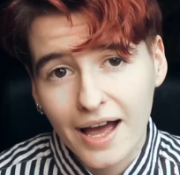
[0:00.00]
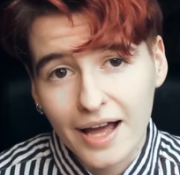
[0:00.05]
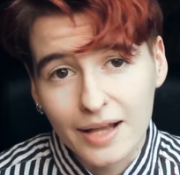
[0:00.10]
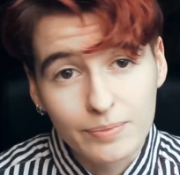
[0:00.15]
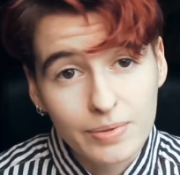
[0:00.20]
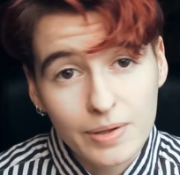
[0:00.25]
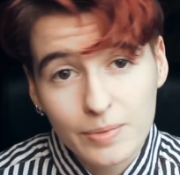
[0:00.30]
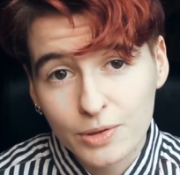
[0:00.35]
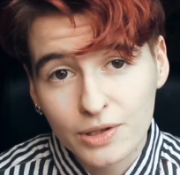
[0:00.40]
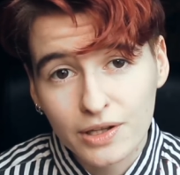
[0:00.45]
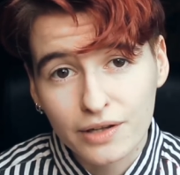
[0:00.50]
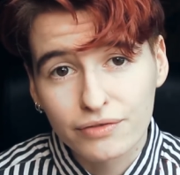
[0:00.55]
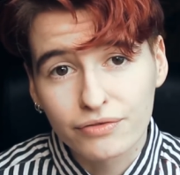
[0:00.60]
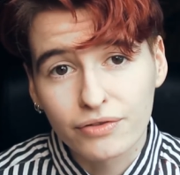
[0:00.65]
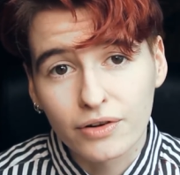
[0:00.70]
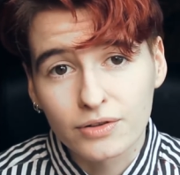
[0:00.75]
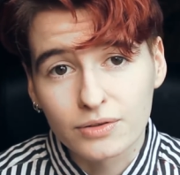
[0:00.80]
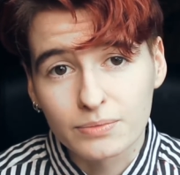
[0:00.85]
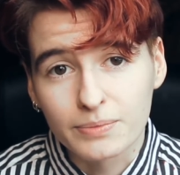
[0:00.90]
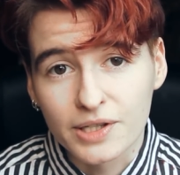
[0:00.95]
And people that have
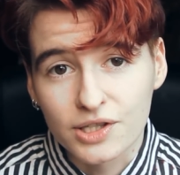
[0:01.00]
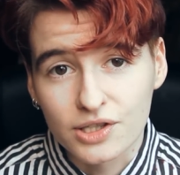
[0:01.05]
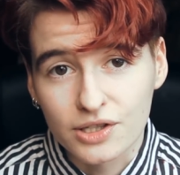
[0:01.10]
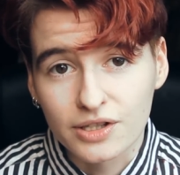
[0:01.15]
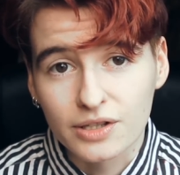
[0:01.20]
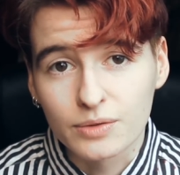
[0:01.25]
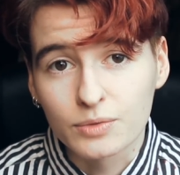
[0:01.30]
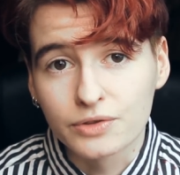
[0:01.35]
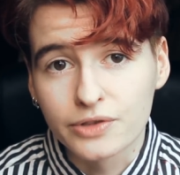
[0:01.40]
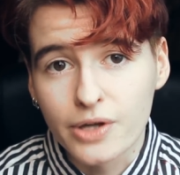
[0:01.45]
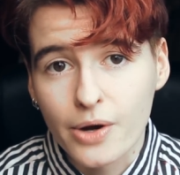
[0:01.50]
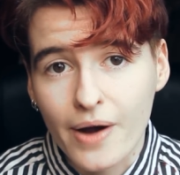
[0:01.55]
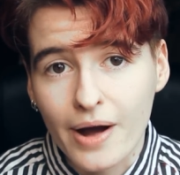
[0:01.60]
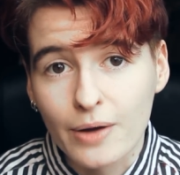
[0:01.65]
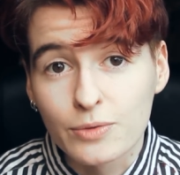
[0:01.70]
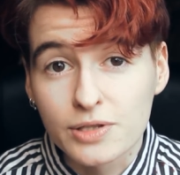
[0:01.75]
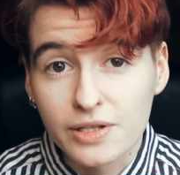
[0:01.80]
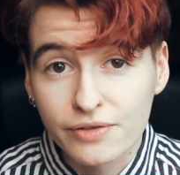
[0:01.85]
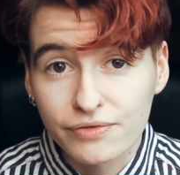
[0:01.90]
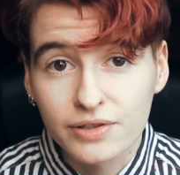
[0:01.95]
followed my journey will know
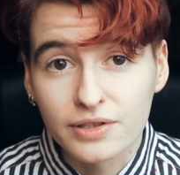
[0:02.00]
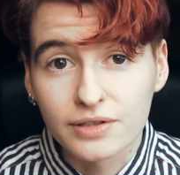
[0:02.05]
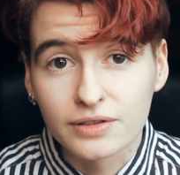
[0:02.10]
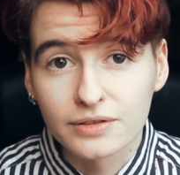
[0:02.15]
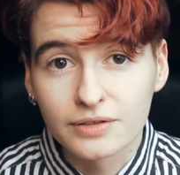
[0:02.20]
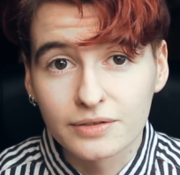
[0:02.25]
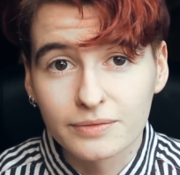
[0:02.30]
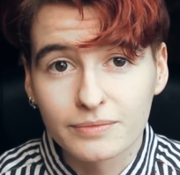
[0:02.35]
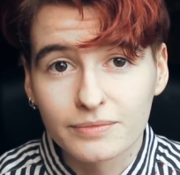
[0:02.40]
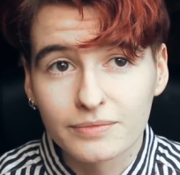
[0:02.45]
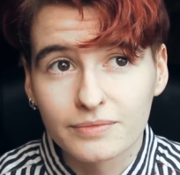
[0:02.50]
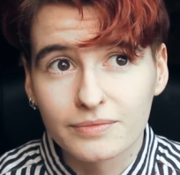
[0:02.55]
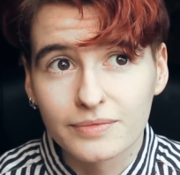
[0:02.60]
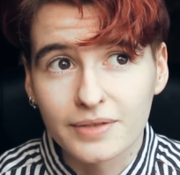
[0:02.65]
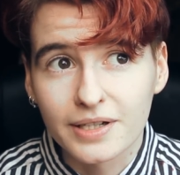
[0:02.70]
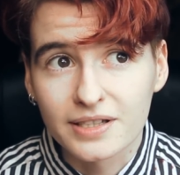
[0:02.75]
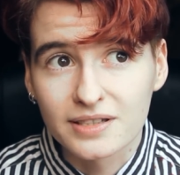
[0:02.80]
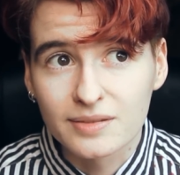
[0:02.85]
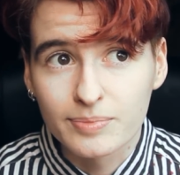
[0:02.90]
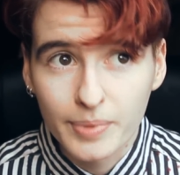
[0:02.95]
how difficult
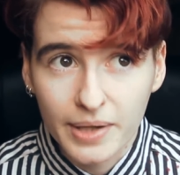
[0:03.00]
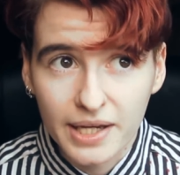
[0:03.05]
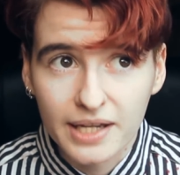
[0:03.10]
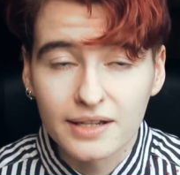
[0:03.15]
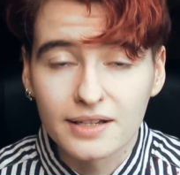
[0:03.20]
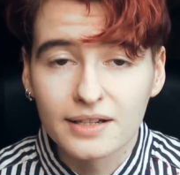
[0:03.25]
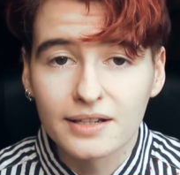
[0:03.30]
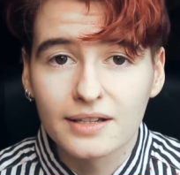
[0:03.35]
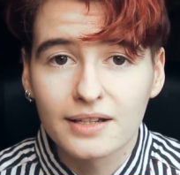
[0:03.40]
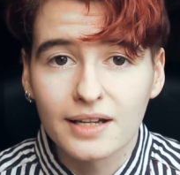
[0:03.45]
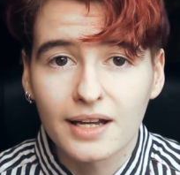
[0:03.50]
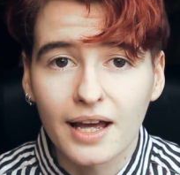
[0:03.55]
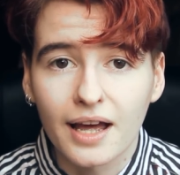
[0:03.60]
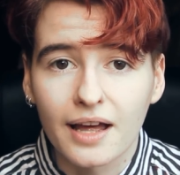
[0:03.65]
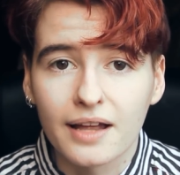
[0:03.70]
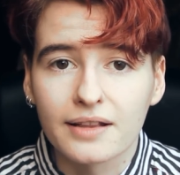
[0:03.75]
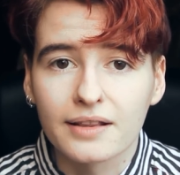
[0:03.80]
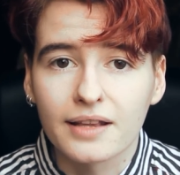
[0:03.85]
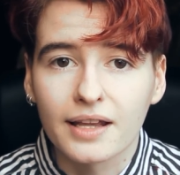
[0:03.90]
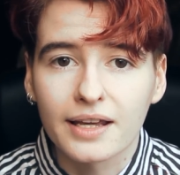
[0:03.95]
it's been
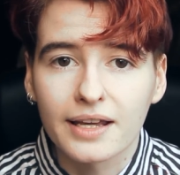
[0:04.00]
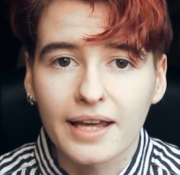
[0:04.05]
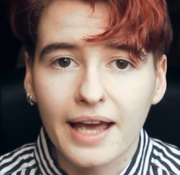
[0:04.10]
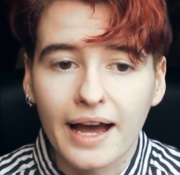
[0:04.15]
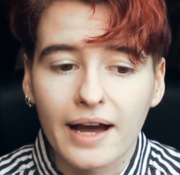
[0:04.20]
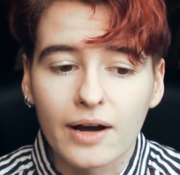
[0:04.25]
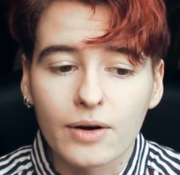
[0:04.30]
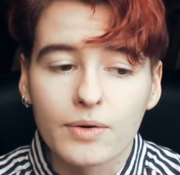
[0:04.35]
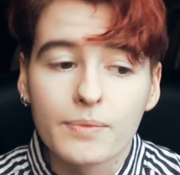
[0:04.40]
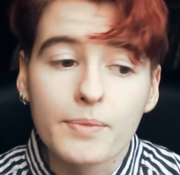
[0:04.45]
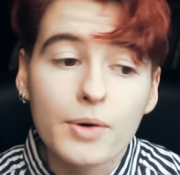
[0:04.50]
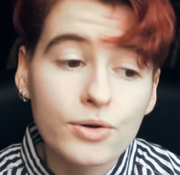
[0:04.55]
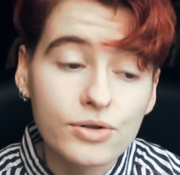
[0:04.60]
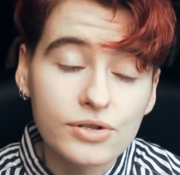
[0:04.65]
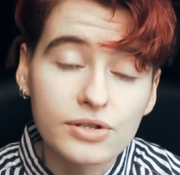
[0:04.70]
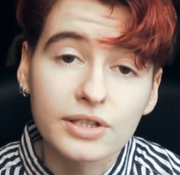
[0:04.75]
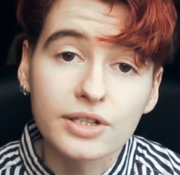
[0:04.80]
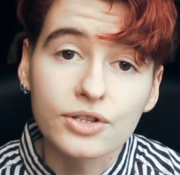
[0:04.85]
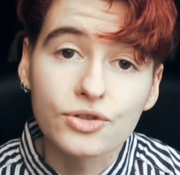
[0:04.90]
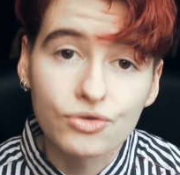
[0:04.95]
and like how
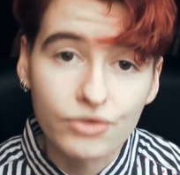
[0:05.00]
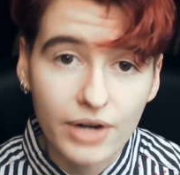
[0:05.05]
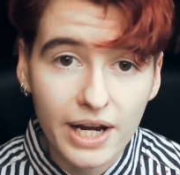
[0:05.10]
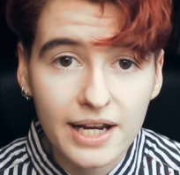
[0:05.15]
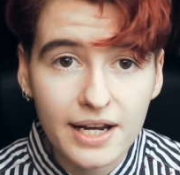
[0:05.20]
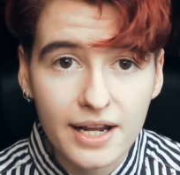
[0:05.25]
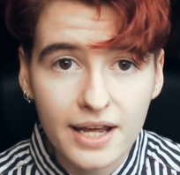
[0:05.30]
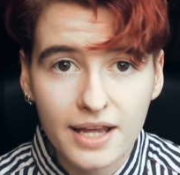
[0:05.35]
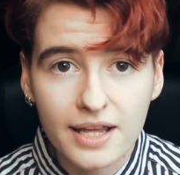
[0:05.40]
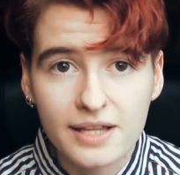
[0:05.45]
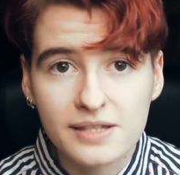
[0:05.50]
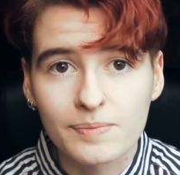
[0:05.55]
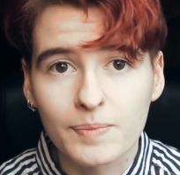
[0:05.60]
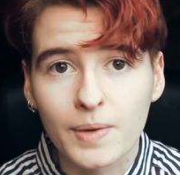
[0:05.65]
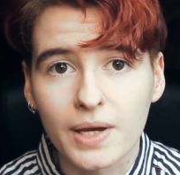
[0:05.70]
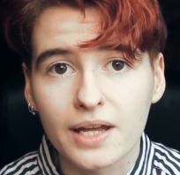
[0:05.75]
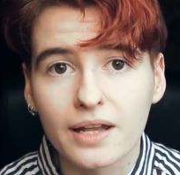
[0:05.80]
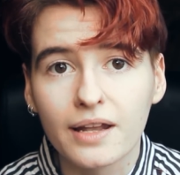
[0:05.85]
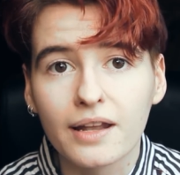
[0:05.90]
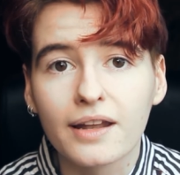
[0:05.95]
emotionally draining it's
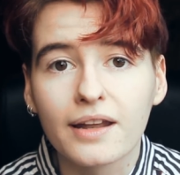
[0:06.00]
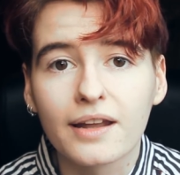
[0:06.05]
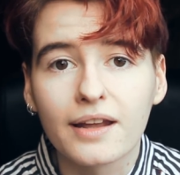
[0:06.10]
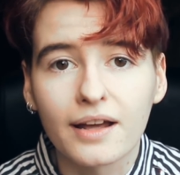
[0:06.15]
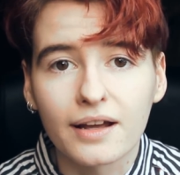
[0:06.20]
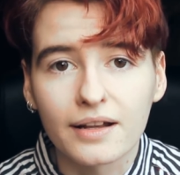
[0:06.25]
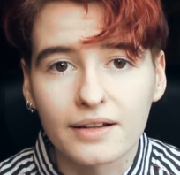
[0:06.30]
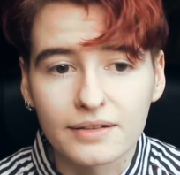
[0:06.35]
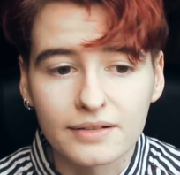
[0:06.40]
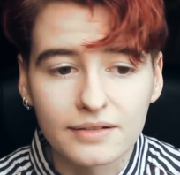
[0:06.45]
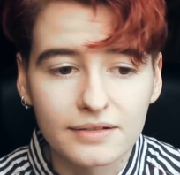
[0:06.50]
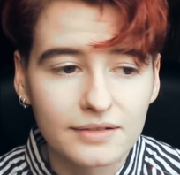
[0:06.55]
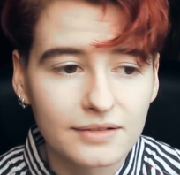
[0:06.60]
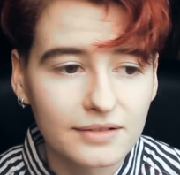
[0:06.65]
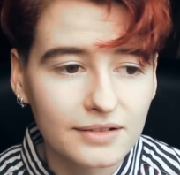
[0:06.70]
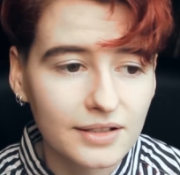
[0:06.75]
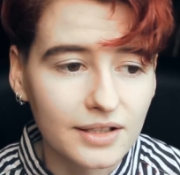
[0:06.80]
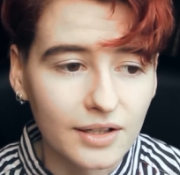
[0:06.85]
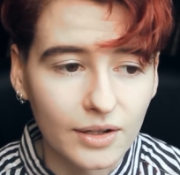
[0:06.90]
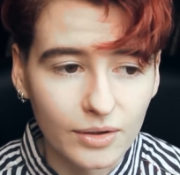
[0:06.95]
been and
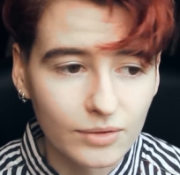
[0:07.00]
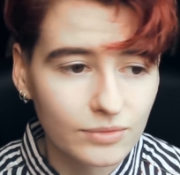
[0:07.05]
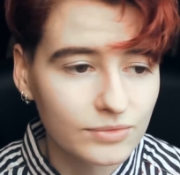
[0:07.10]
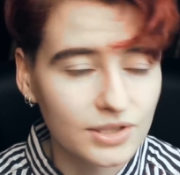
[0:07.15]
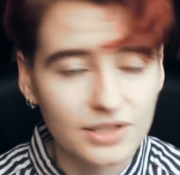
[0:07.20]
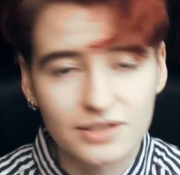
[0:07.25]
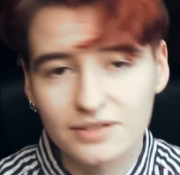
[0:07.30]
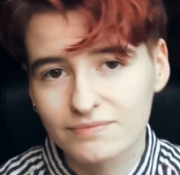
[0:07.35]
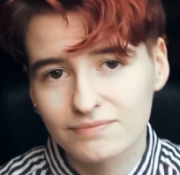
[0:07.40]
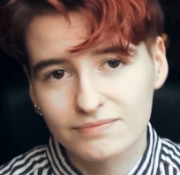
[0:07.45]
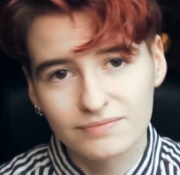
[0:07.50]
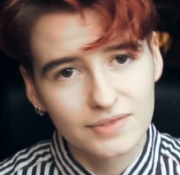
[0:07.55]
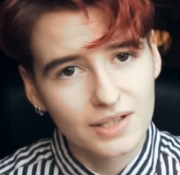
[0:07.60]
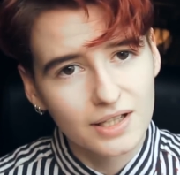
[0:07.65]
you know just